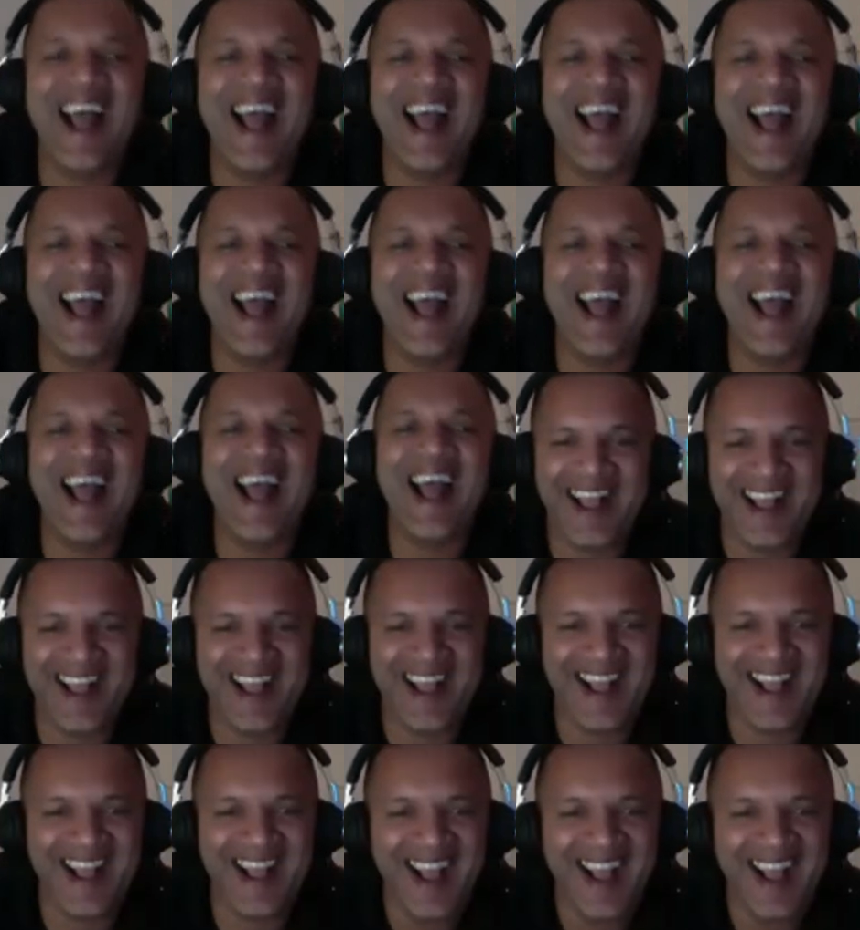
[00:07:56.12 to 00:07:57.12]

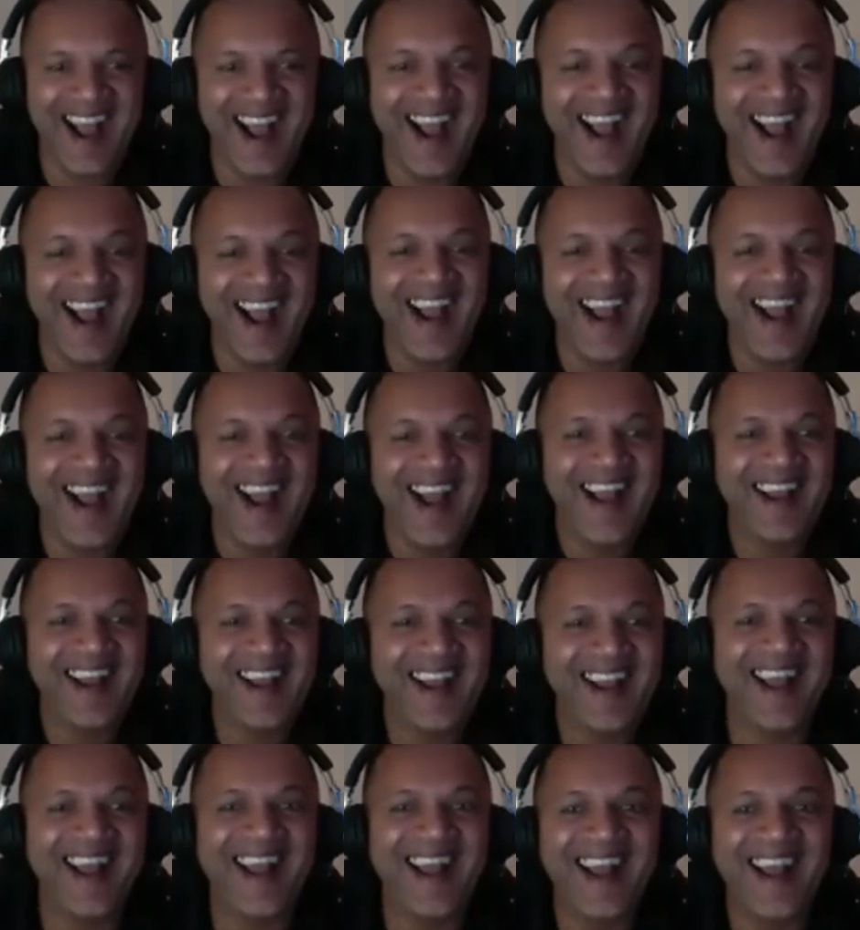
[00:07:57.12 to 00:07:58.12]

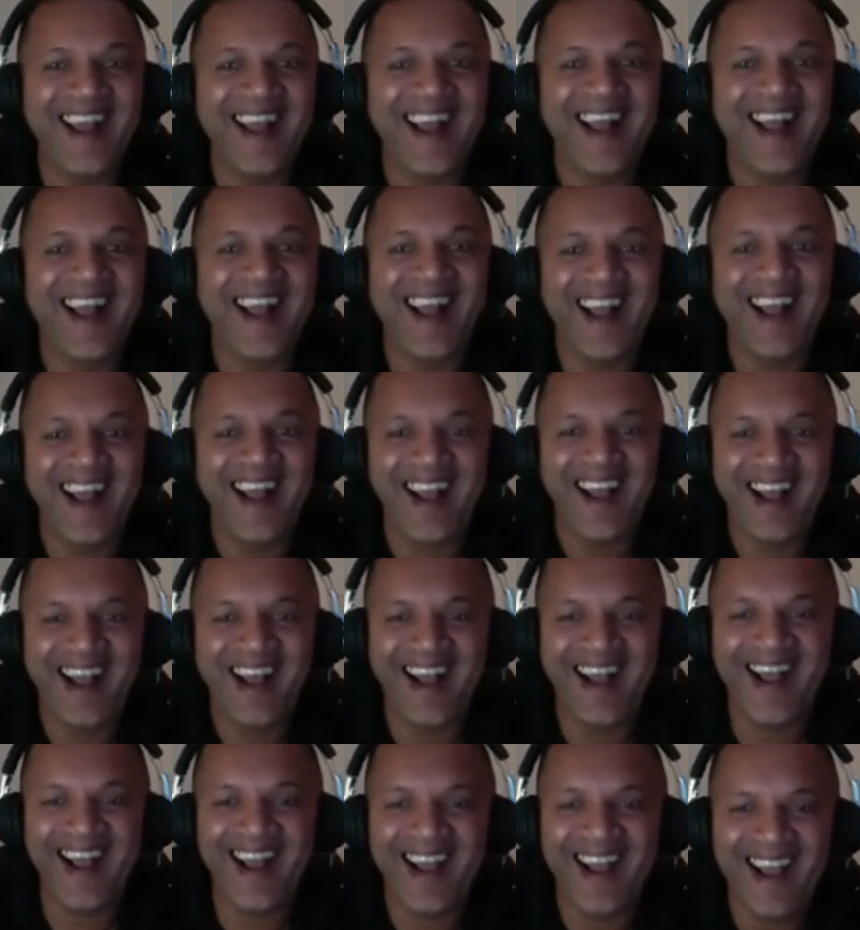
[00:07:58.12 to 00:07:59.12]

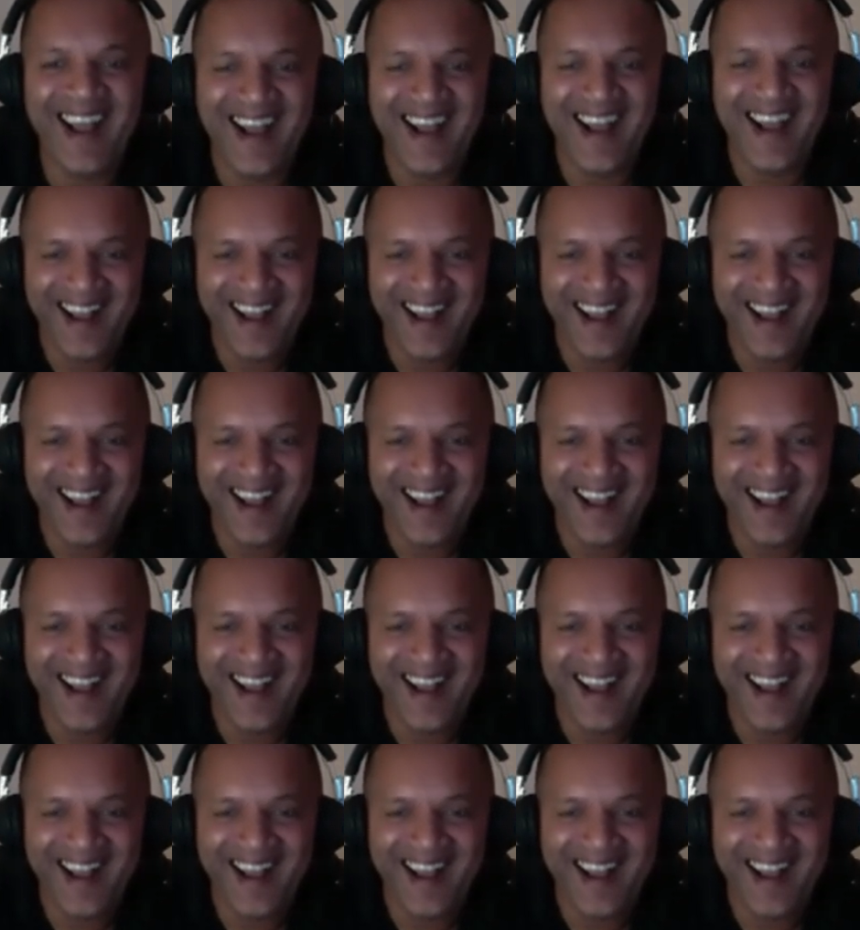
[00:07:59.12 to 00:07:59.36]
No words are spoken by the person on screen.